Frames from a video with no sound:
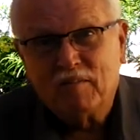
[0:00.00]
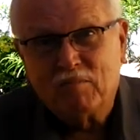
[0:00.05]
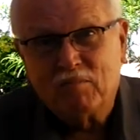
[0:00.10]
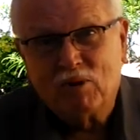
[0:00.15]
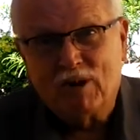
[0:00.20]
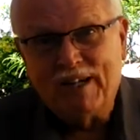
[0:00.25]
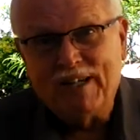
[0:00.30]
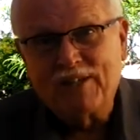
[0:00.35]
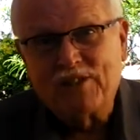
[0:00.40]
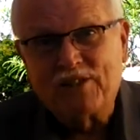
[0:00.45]

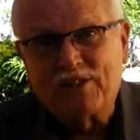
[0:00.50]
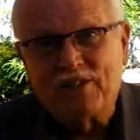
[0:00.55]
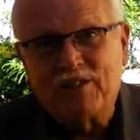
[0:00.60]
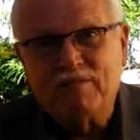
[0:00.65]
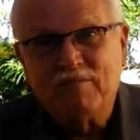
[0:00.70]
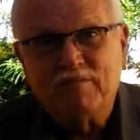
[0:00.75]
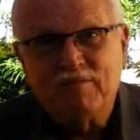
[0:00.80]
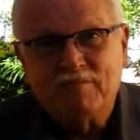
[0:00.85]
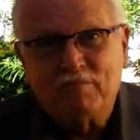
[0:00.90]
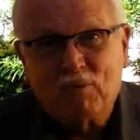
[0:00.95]
priests,
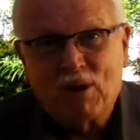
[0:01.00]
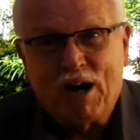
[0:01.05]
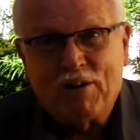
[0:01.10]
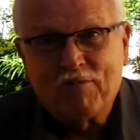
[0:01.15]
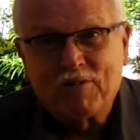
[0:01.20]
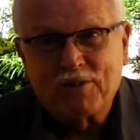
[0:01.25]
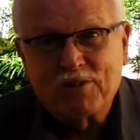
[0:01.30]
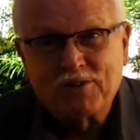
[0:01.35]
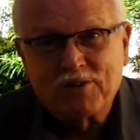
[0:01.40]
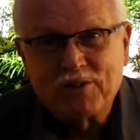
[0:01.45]

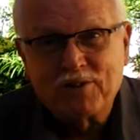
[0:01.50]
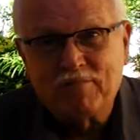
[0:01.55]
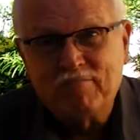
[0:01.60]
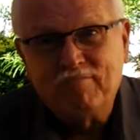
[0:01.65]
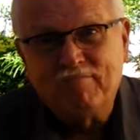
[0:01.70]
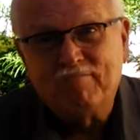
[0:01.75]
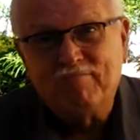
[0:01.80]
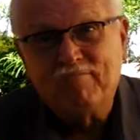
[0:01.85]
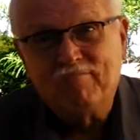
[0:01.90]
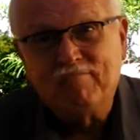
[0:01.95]
prophets,
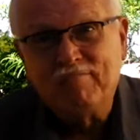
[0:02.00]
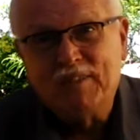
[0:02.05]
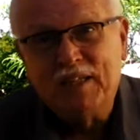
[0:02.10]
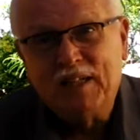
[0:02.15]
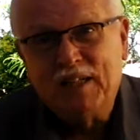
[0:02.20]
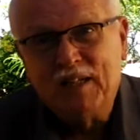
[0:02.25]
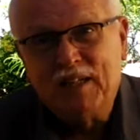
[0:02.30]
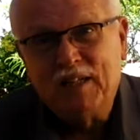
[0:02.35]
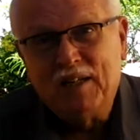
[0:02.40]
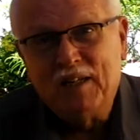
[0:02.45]

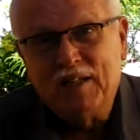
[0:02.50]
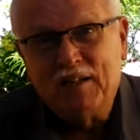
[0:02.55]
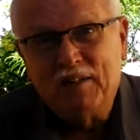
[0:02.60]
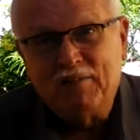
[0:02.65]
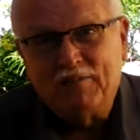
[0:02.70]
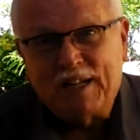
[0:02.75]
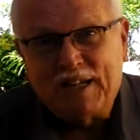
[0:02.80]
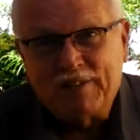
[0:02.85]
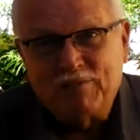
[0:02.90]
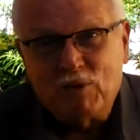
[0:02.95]

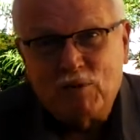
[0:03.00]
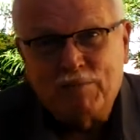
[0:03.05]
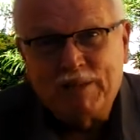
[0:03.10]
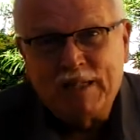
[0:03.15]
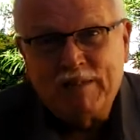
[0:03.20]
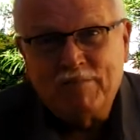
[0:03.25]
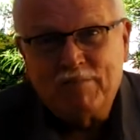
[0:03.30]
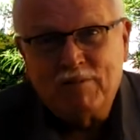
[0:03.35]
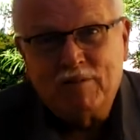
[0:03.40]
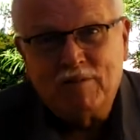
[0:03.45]
faithful
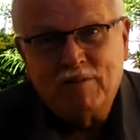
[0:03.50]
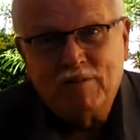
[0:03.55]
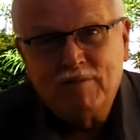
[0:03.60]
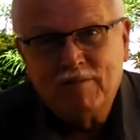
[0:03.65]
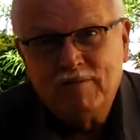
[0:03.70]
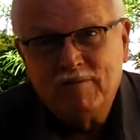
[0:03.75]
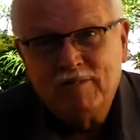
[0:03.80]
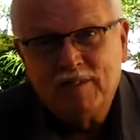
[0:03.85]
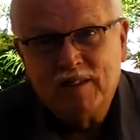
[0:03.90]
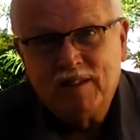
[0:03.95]
people,
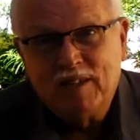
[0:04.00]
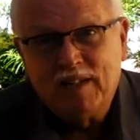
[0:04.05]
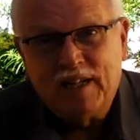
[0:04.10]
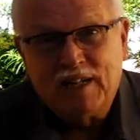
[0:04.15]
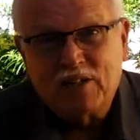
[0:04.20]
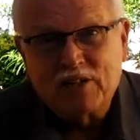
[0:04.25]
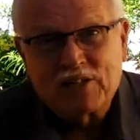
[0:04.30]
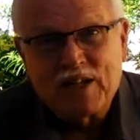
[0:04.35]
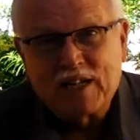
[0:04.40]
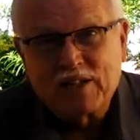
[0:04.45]
he
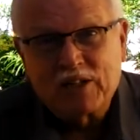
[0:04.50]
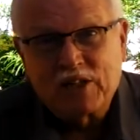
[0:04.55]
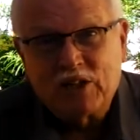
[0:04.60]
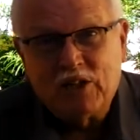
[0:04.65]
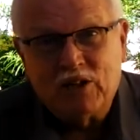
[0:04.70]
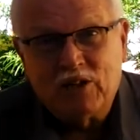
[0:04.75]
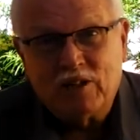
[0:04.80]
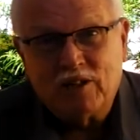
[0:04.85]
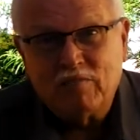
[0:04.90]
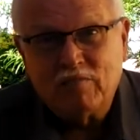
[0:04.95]
just
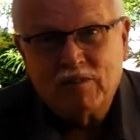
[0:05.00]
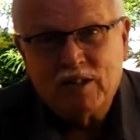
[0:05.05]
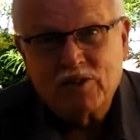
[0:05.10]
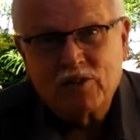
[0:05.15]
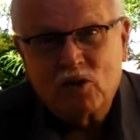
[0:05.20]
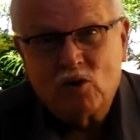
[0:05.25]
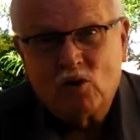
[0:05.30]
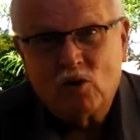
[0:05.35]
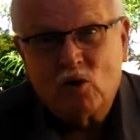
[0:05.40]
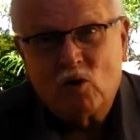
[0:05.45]
executed him,
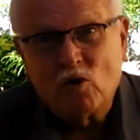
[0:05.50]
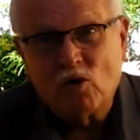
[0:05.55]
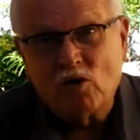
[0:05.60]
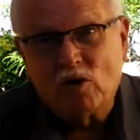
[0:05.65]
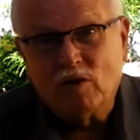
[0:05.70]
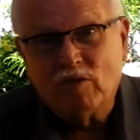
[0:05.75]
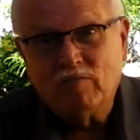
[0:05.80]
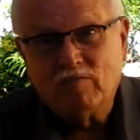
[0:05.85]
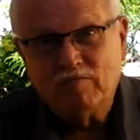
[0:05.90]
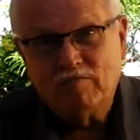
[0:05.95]
his own order.
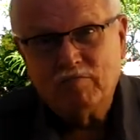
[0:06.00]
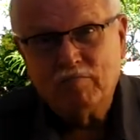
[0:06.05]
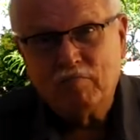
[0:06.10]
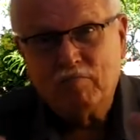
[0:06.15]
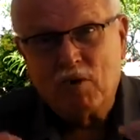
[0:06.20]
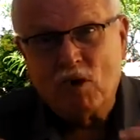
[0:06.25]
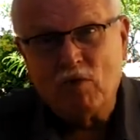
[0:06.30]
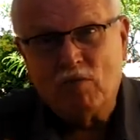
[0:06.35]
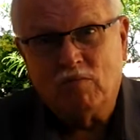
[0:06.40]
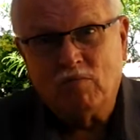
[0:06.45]

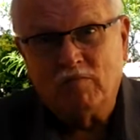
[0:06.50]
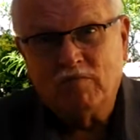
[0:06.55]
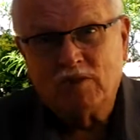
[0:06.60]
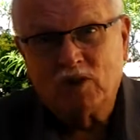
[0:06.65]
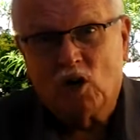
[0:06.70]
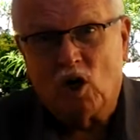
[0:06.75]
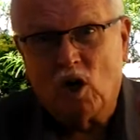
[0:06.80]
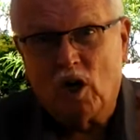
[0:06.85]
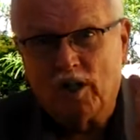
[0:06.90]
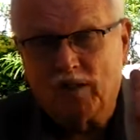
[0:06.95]
Boom,
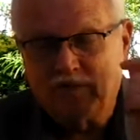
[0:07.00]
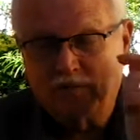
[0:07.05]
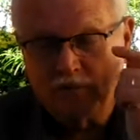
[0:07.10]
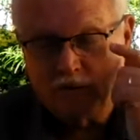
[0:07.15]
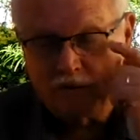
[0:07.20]
gone.